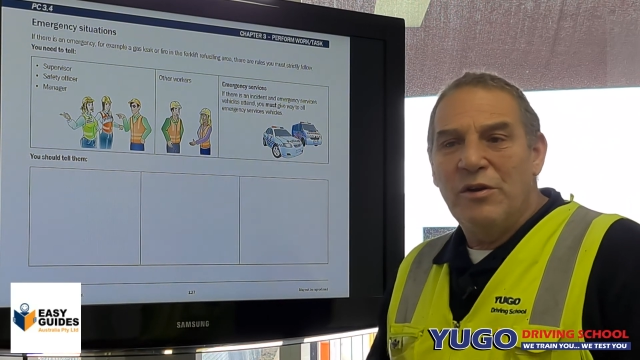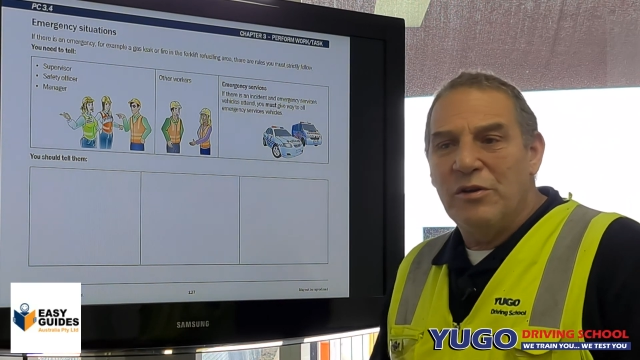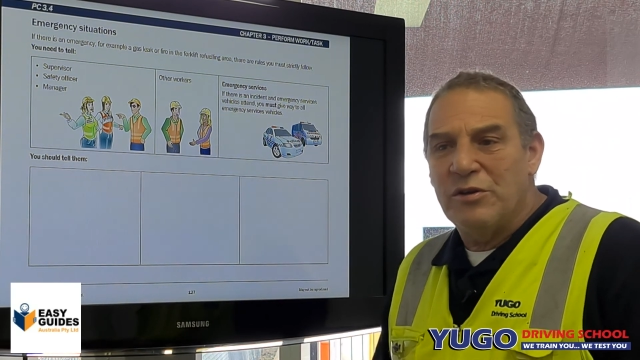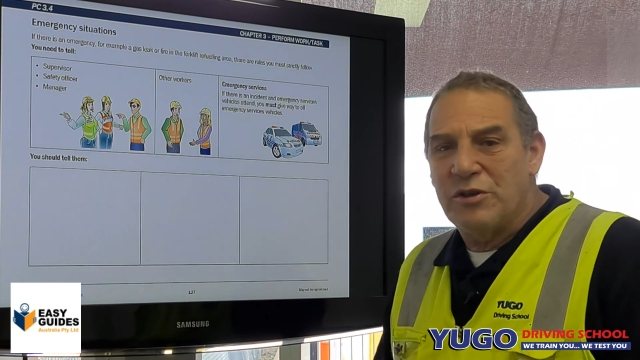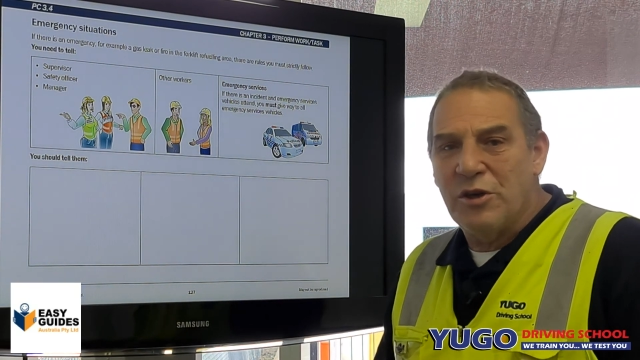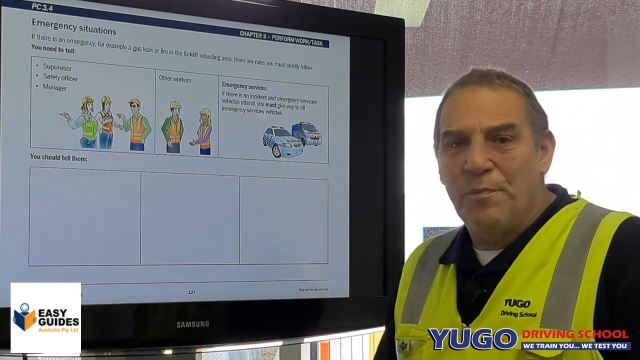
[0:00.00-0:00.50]

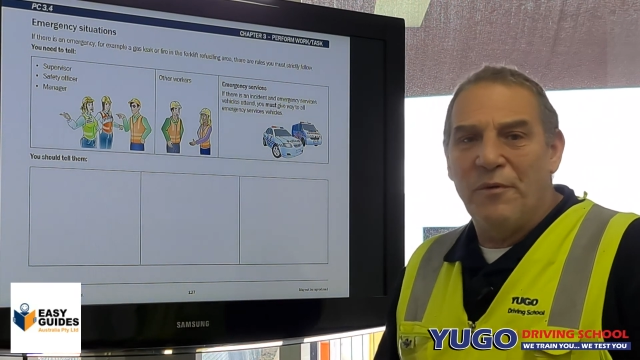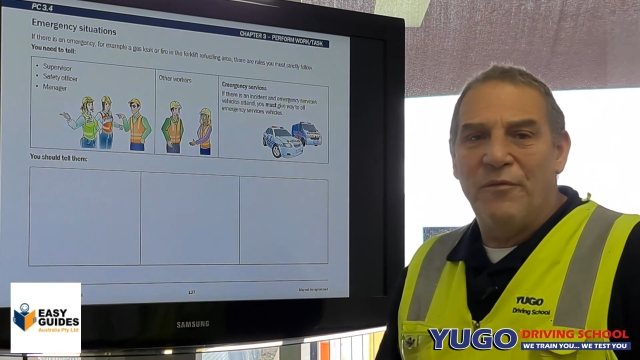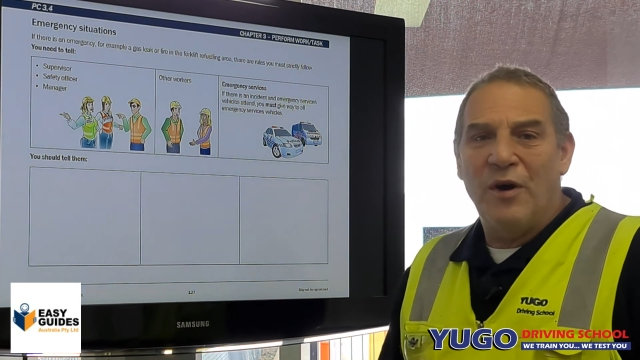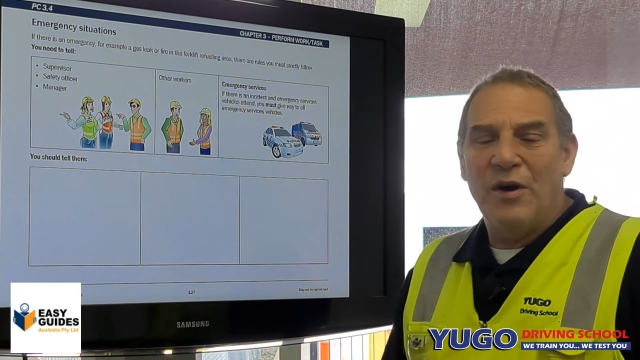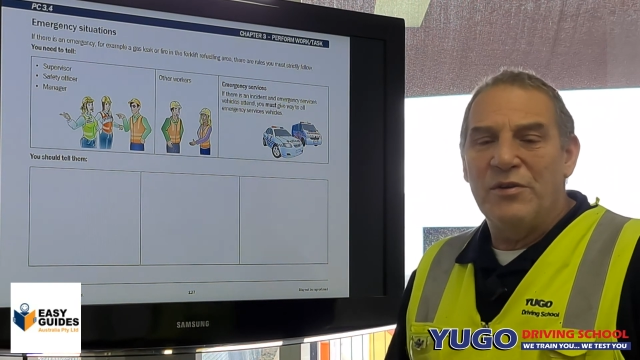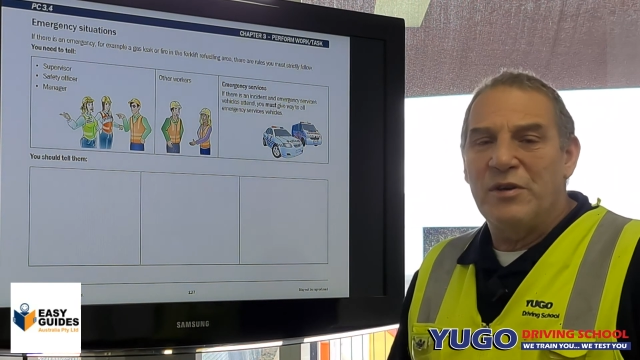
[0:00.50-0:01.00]
your
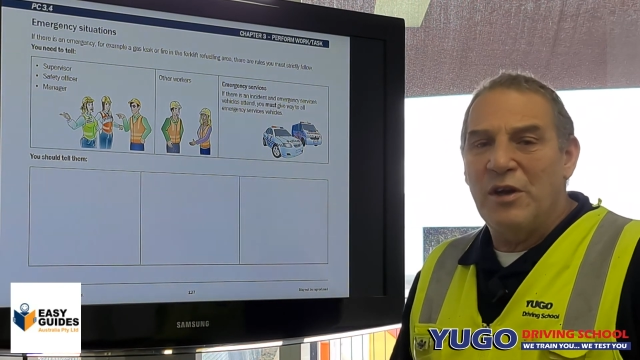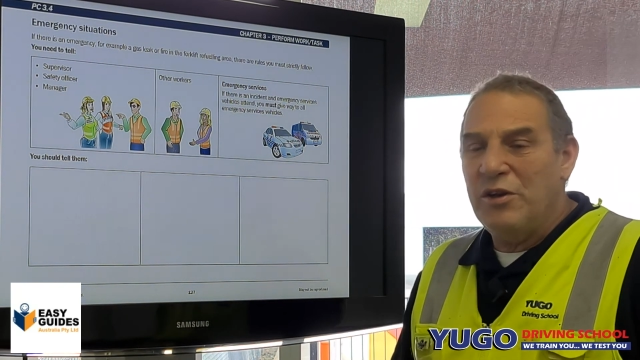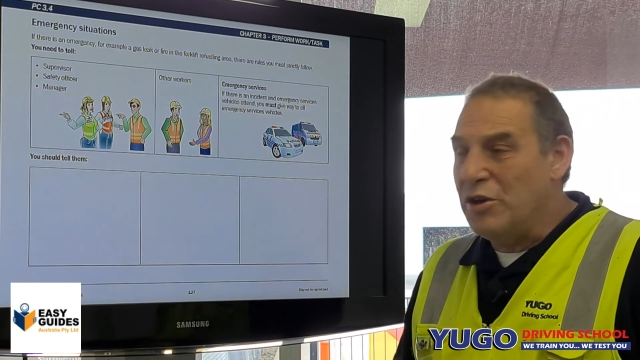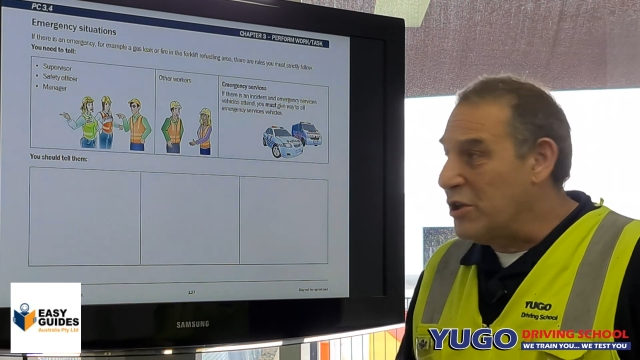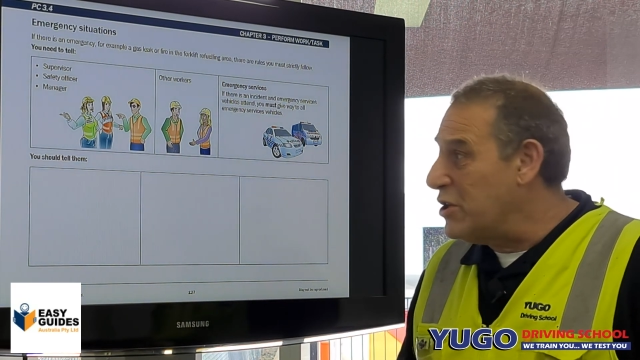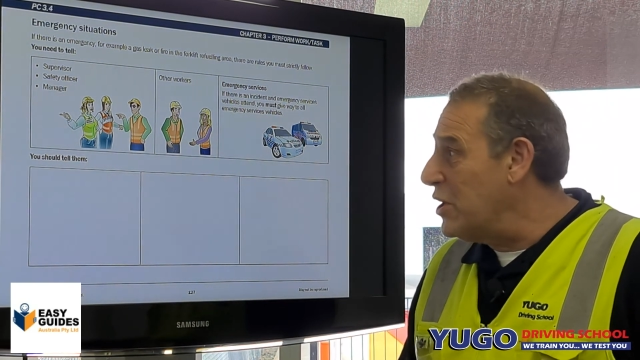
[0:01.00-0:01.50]
supervisor,
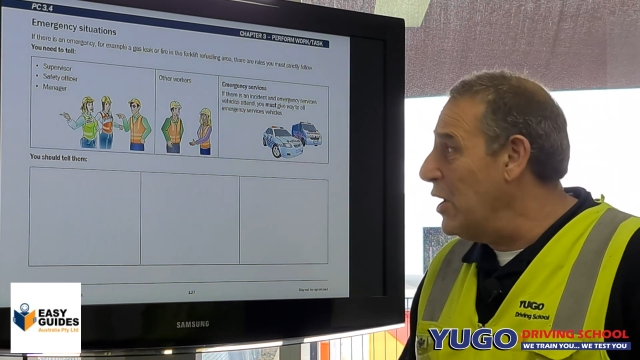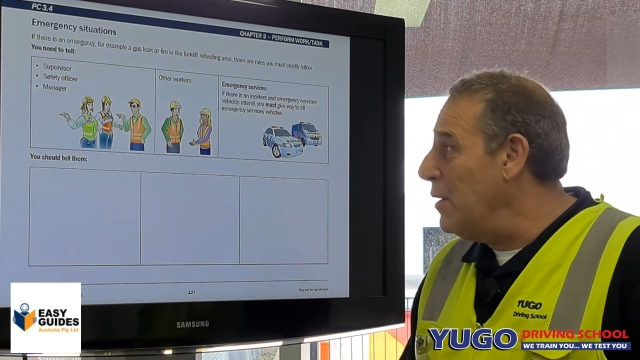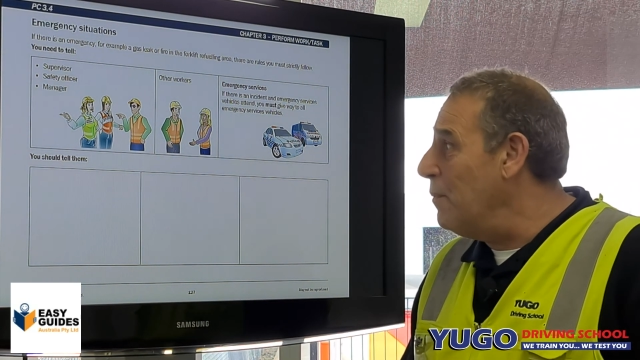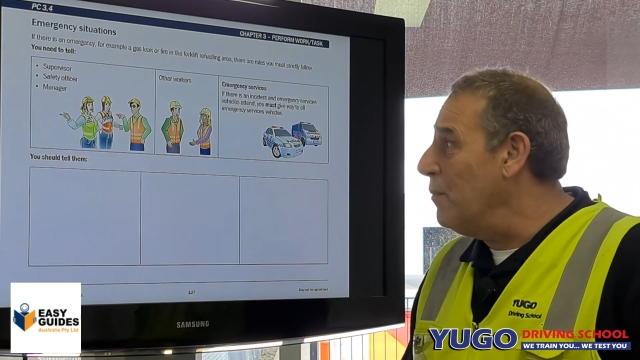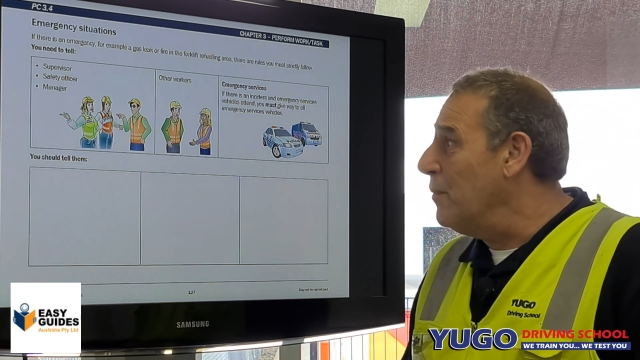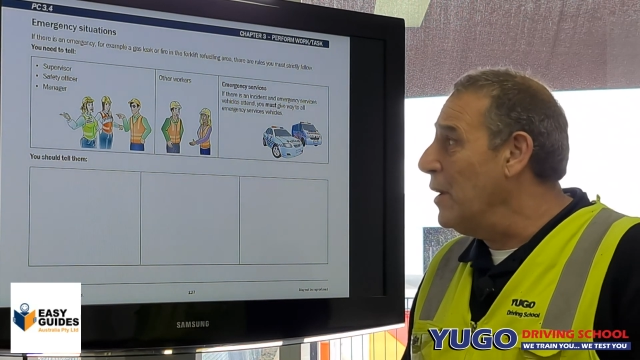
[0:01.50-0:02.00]
your
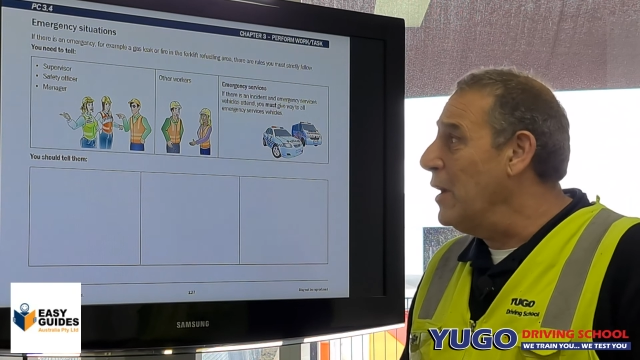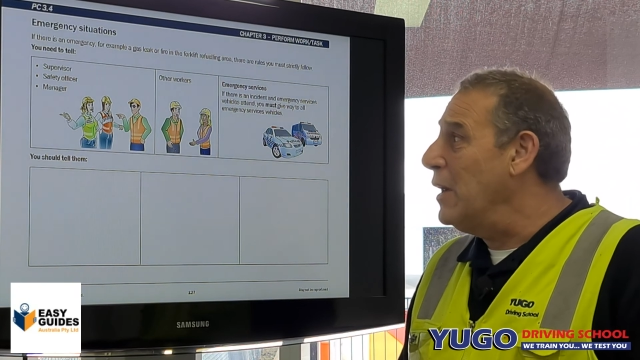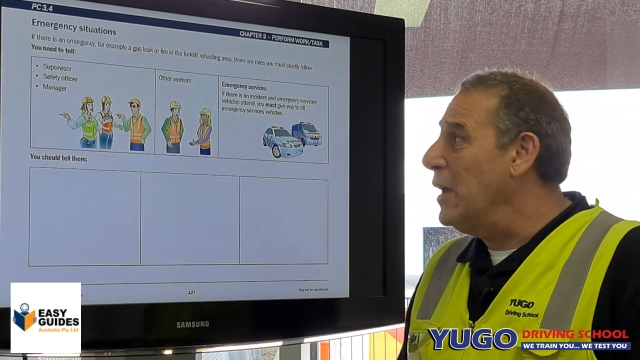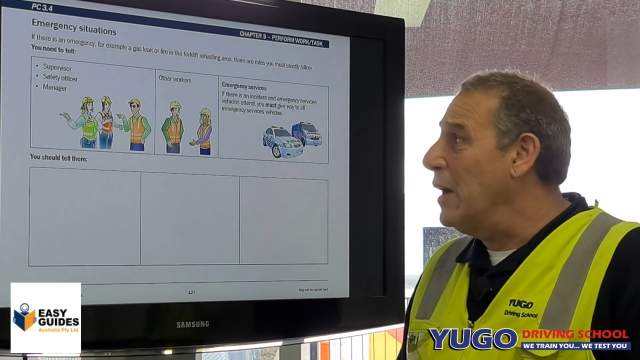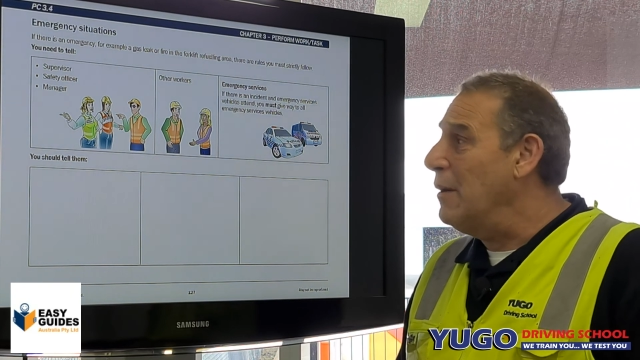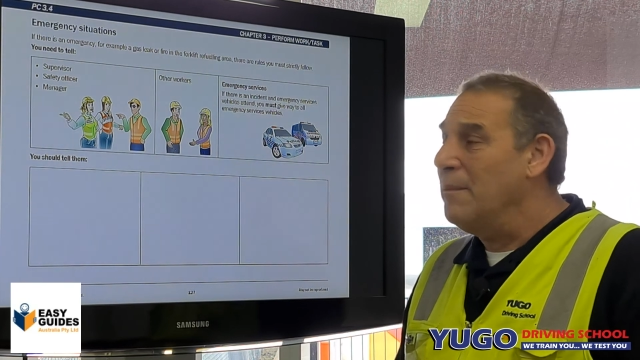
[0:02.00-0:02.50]
team
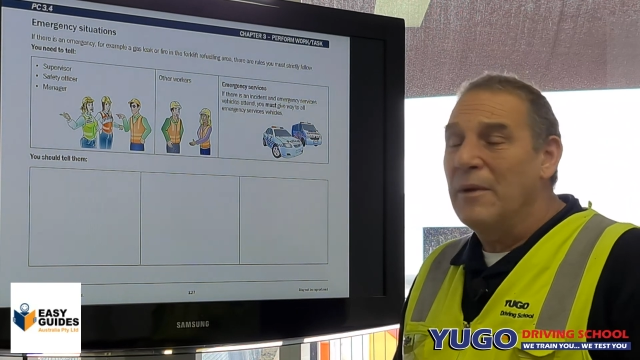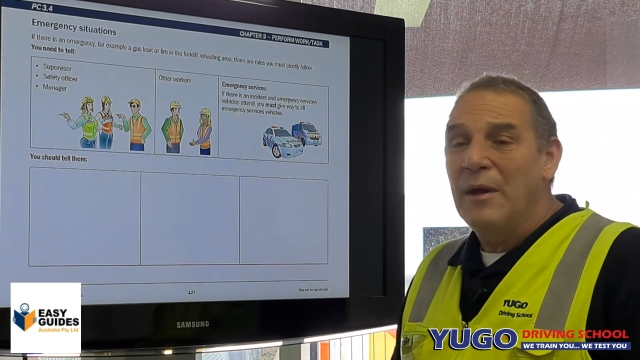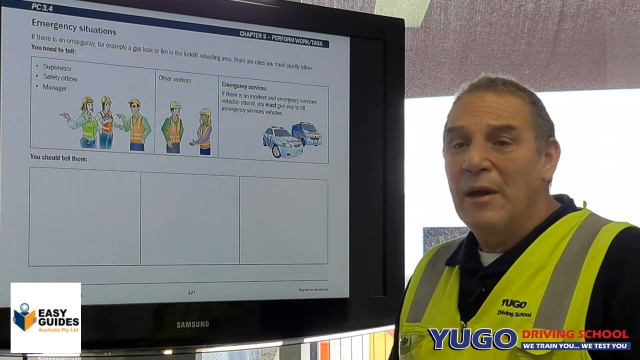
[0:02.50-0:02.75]
leader,